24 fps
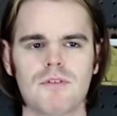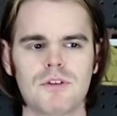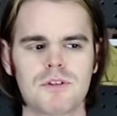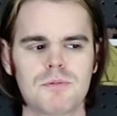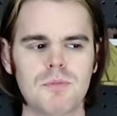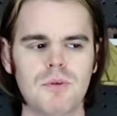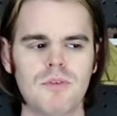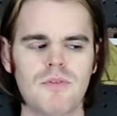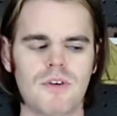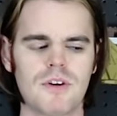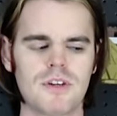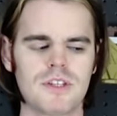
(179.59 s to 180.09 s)

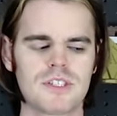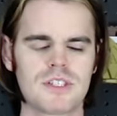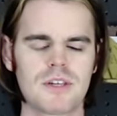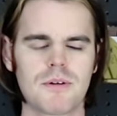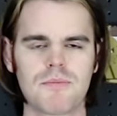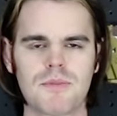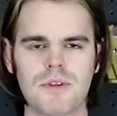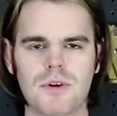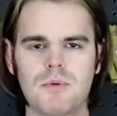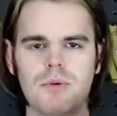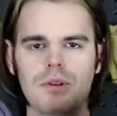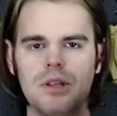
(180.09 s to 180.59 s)
Let's move on to
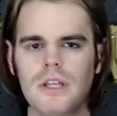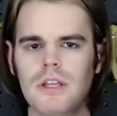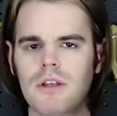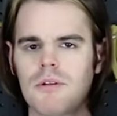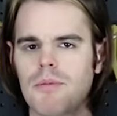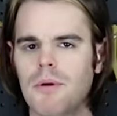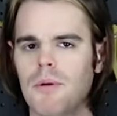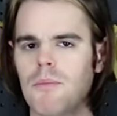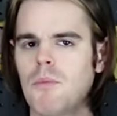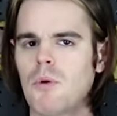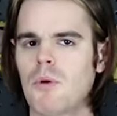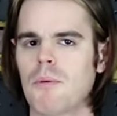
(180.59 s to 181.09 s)
something with a
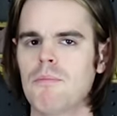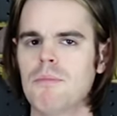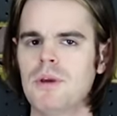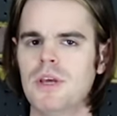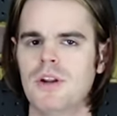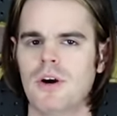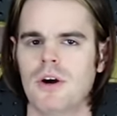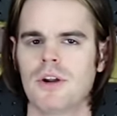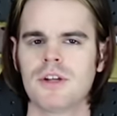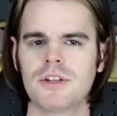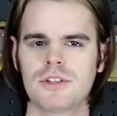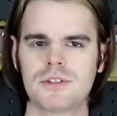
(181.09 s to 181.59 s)
little bit more
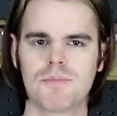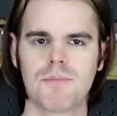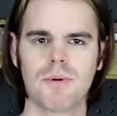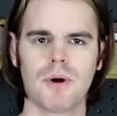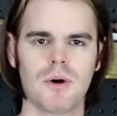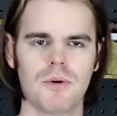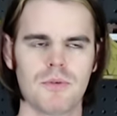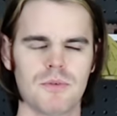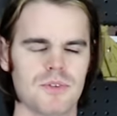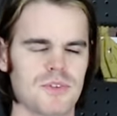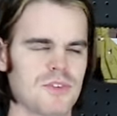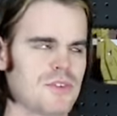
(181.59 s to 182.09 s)
meat on its
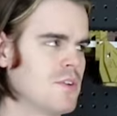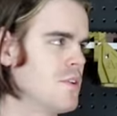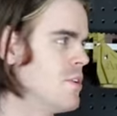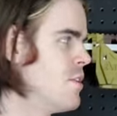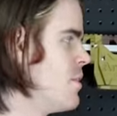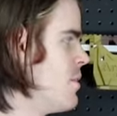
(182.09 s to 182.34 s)
bones.